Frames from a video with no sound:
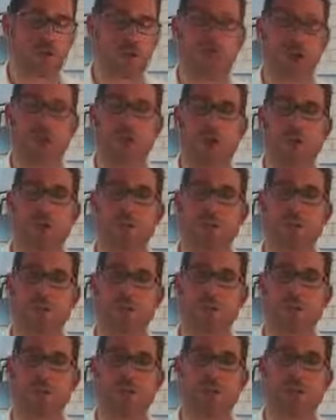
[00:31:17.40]
you start
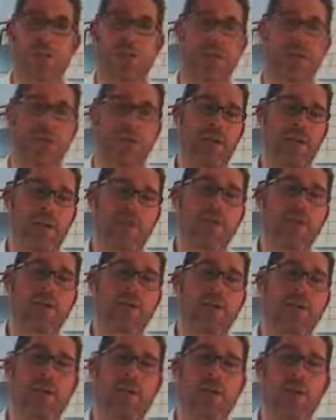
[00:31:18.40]
launching a campaign at
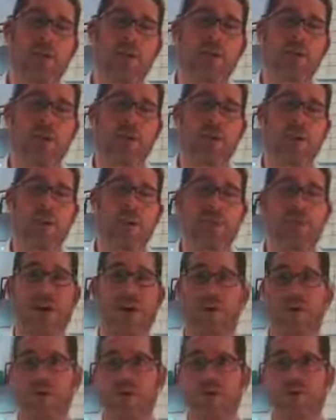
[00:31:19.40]
$35 a week,
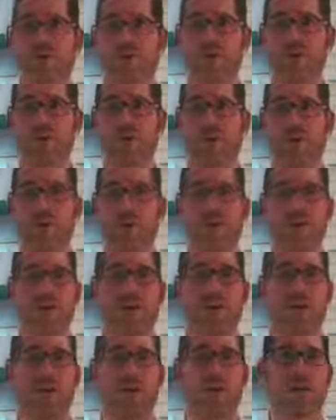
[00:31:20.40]
$5 a day,
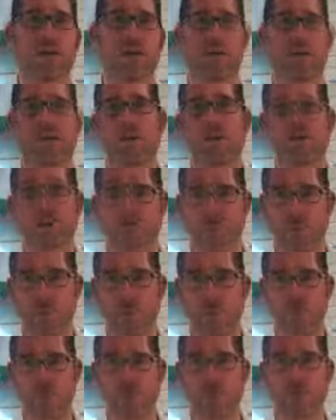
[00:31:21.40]
so
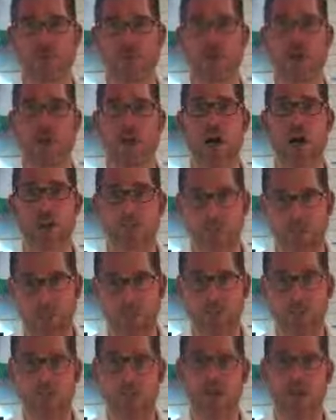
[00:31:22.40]
$140 a
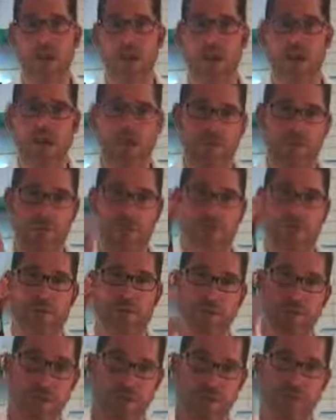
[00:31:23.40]
month. Of you just
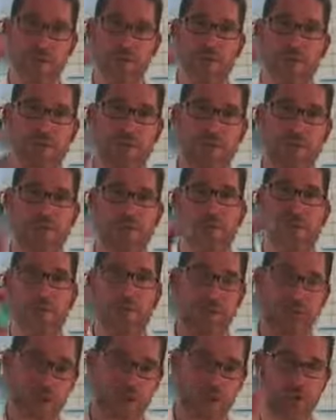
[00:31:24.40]
pinging the living
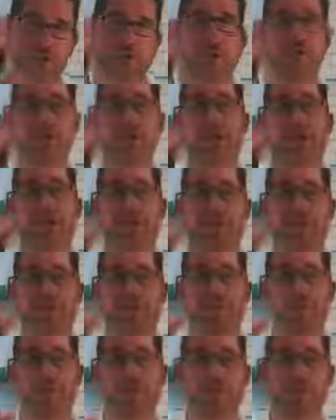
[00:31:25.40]
shit out of them.
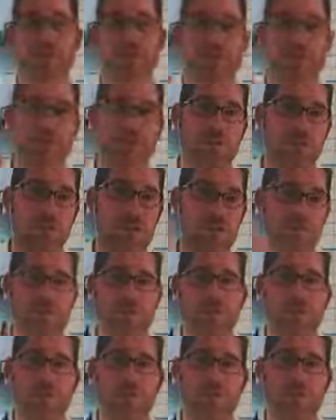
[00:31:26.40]
So they're getting
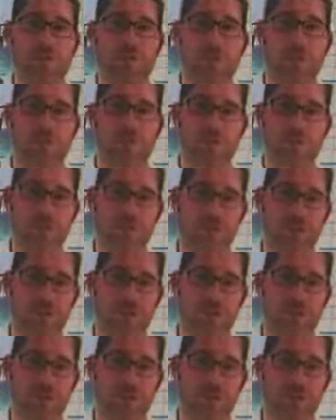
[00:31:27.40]
postcards